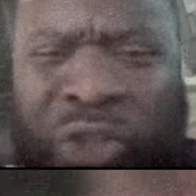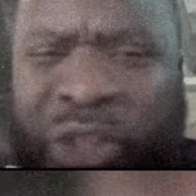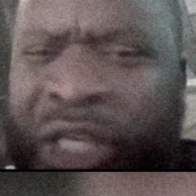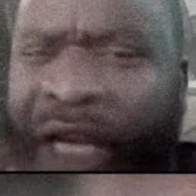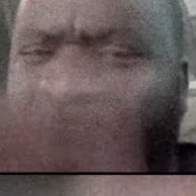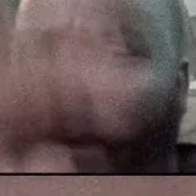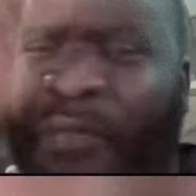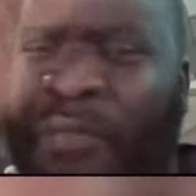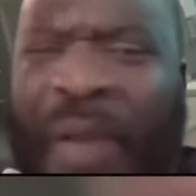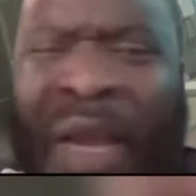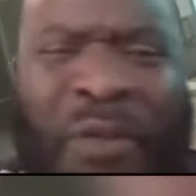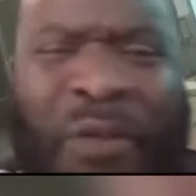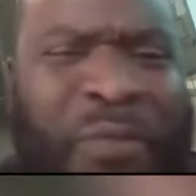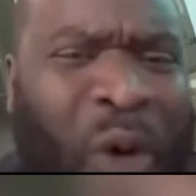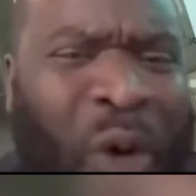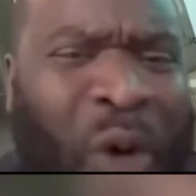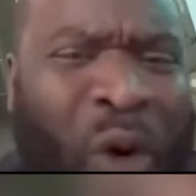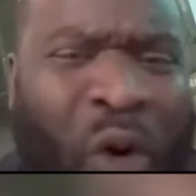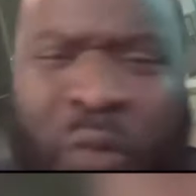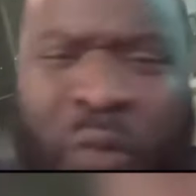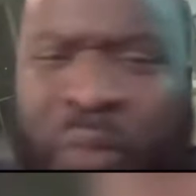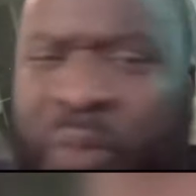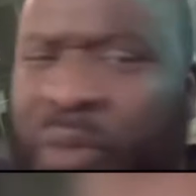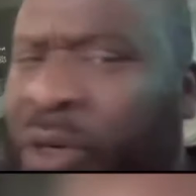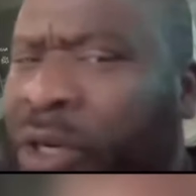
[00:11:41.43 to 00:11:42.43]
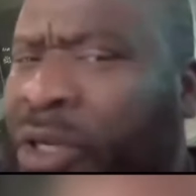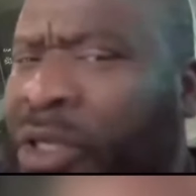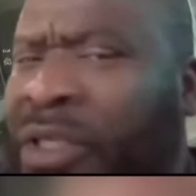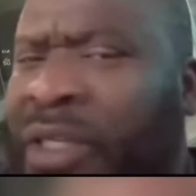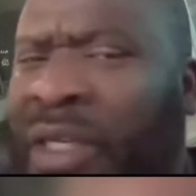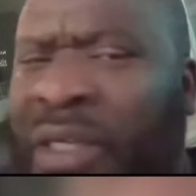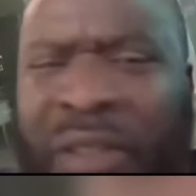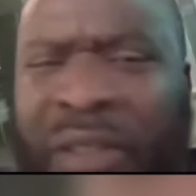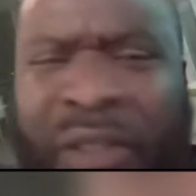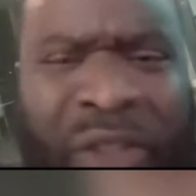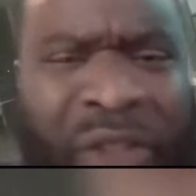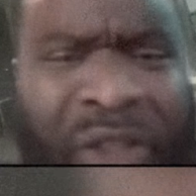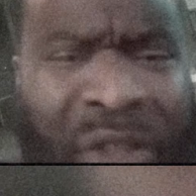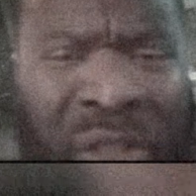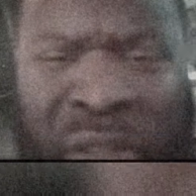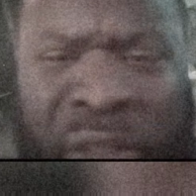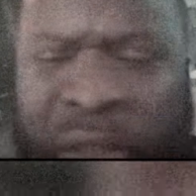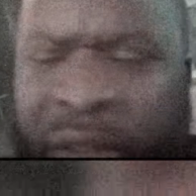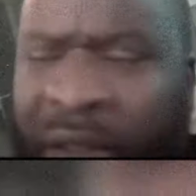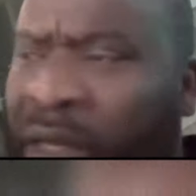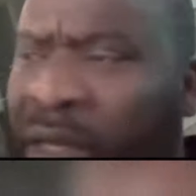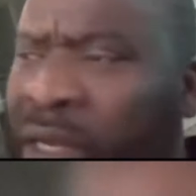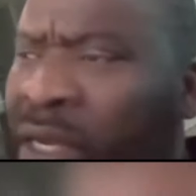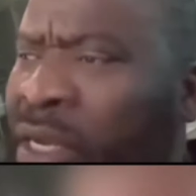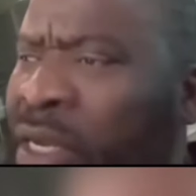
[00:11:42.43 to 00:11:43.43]
You see everybody from Oprah to to
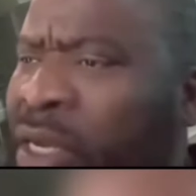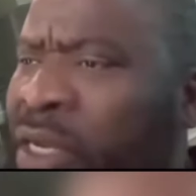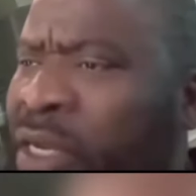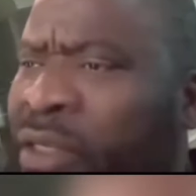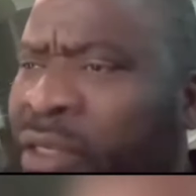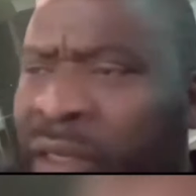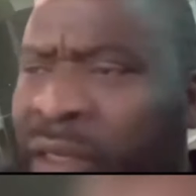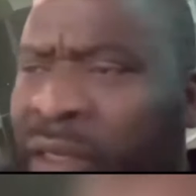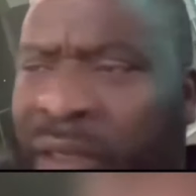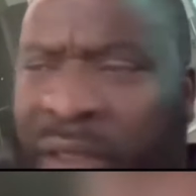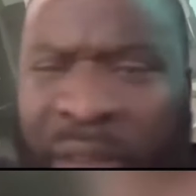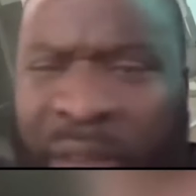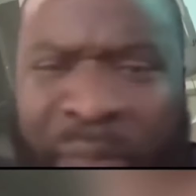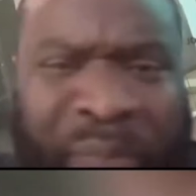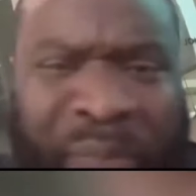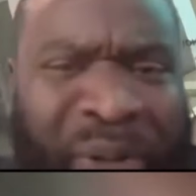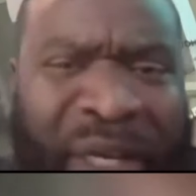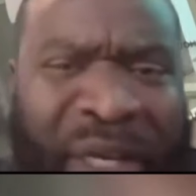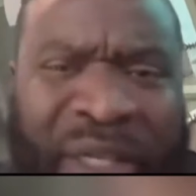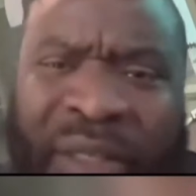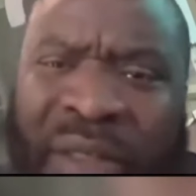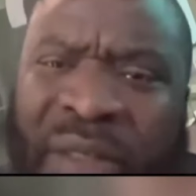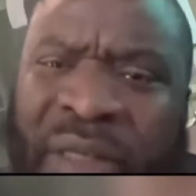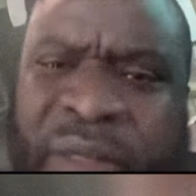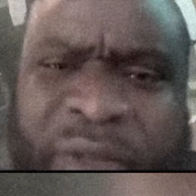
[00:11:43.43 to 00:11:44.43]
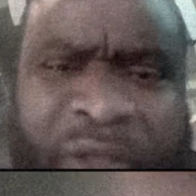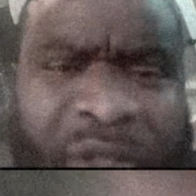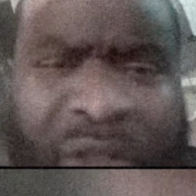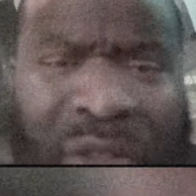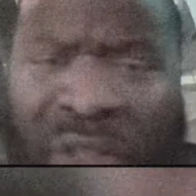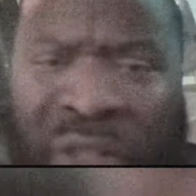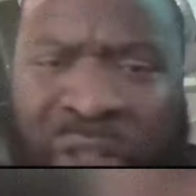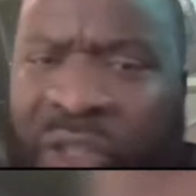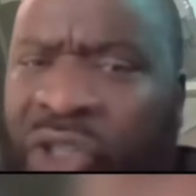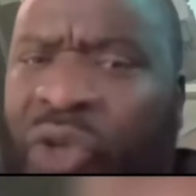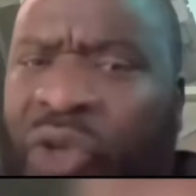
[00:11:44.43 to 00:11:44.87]
to the president to, to